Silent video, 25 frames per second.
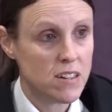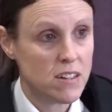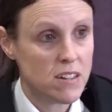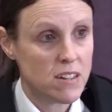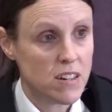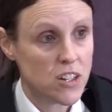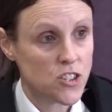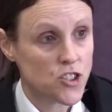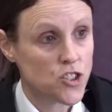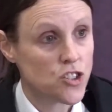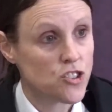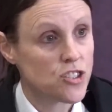
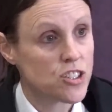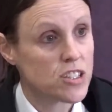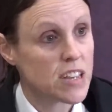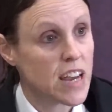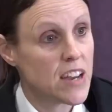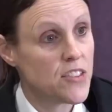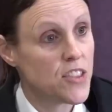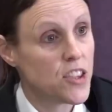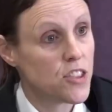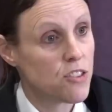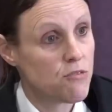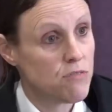I should
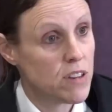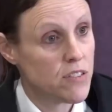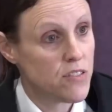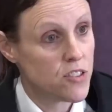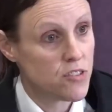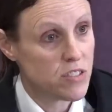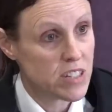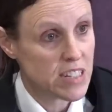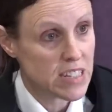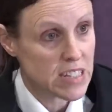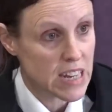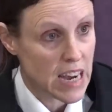say that the
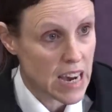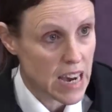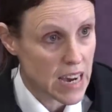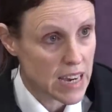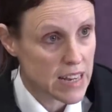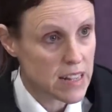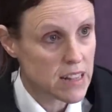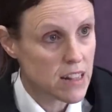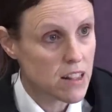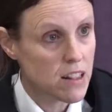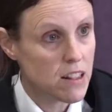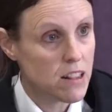river is
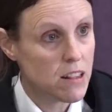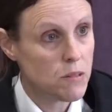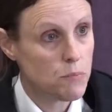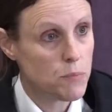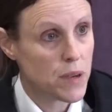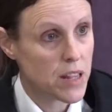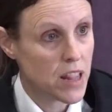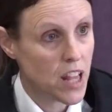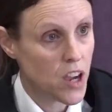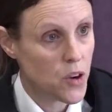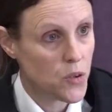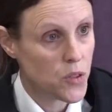tidal
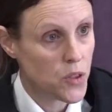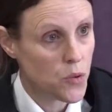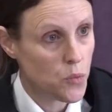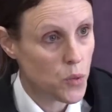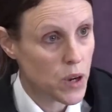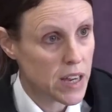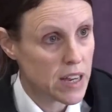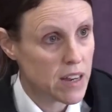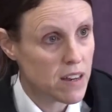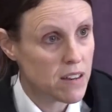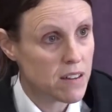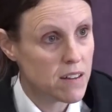below the
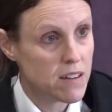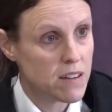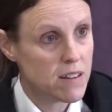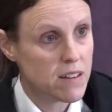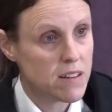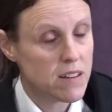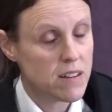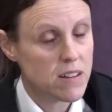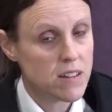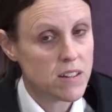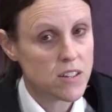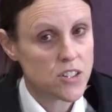weir,
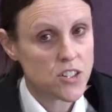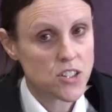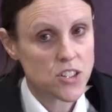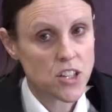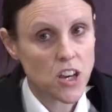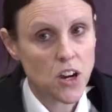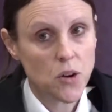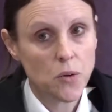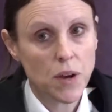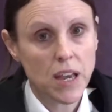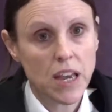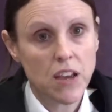
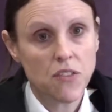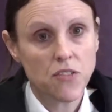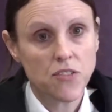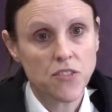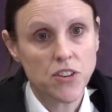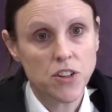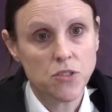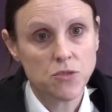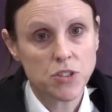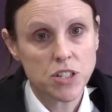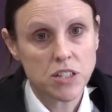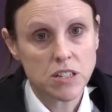so if
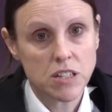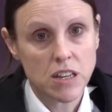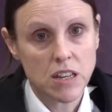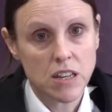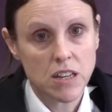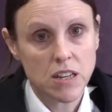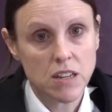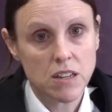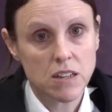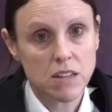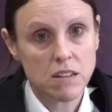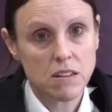you
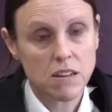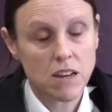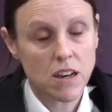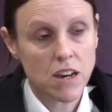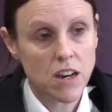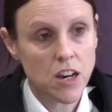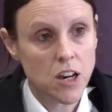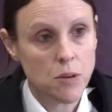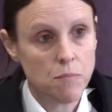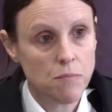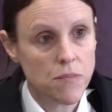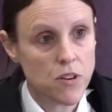see
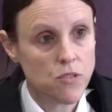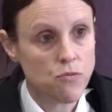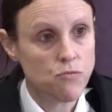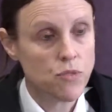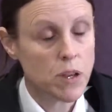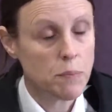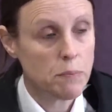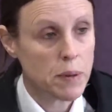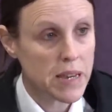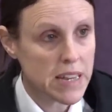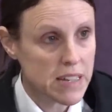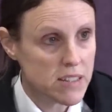
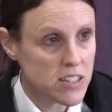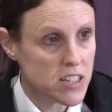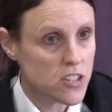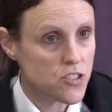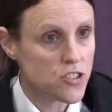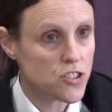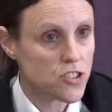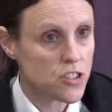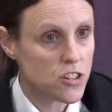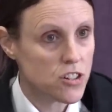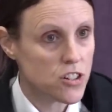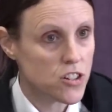repeated
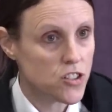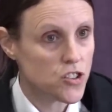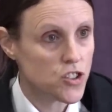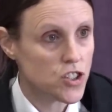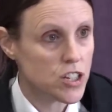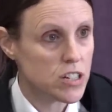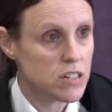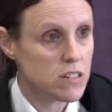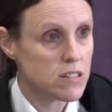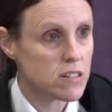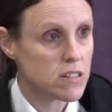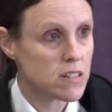
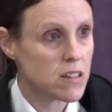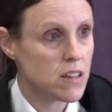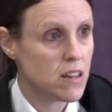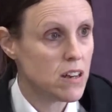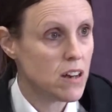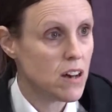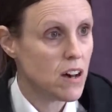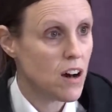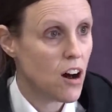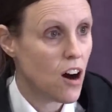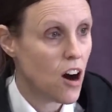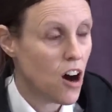searches
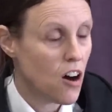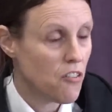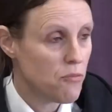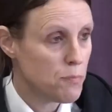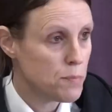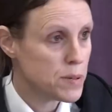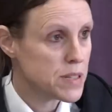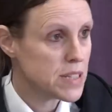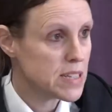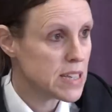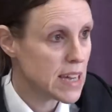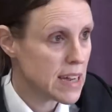of
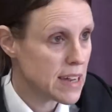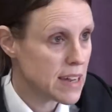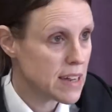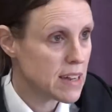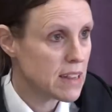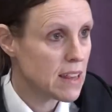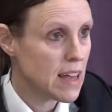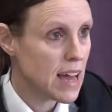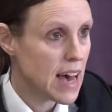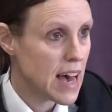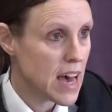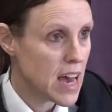
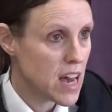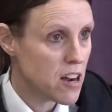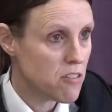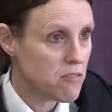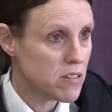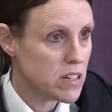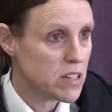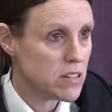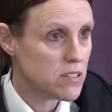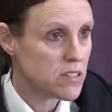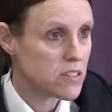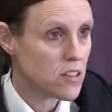particular
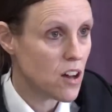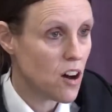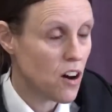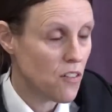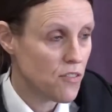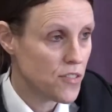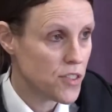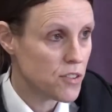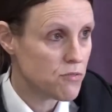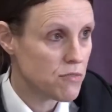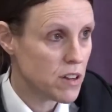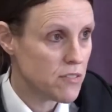areas
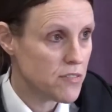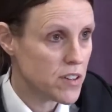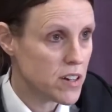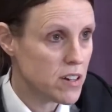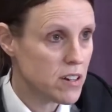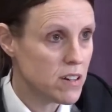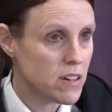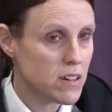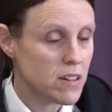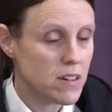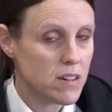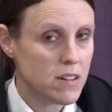of the
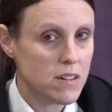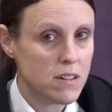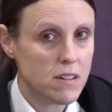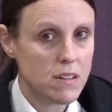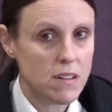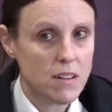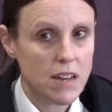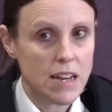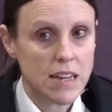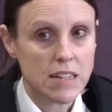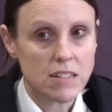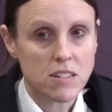river,
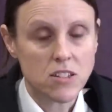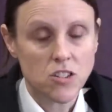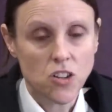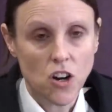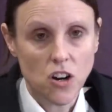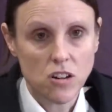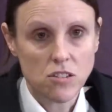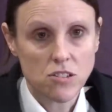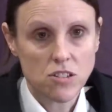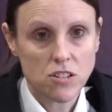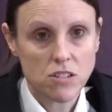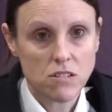it's
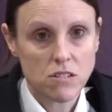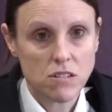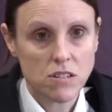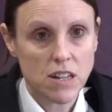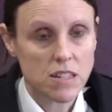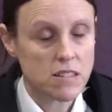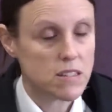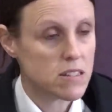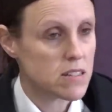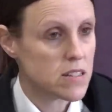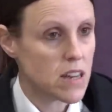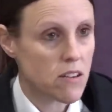not
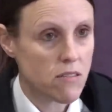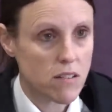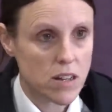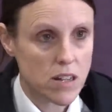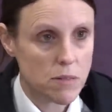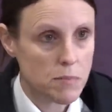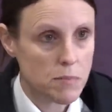necessarily